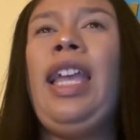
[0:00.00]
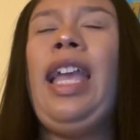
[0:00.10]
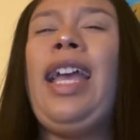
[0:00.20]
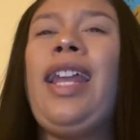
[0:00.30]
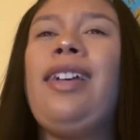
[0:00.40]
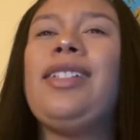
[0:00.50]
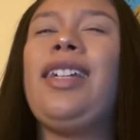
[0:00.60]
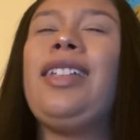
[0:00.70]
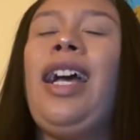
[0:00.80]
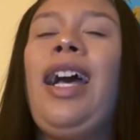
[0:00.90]
And I was like,
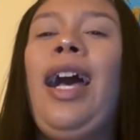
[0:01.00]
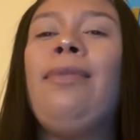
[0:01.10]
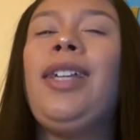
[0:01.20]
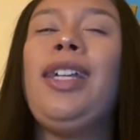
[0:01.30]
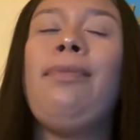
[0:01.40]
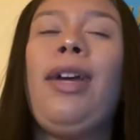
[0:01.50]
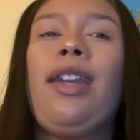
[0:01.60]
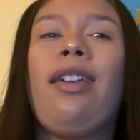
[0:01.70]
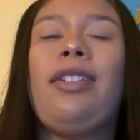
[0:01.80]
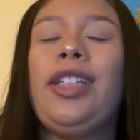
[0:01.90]
nah, I'm talking about it
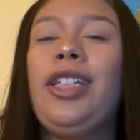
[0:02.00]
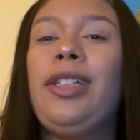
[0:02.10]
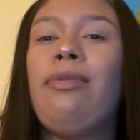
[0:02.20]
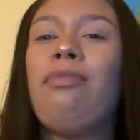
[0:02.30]
on here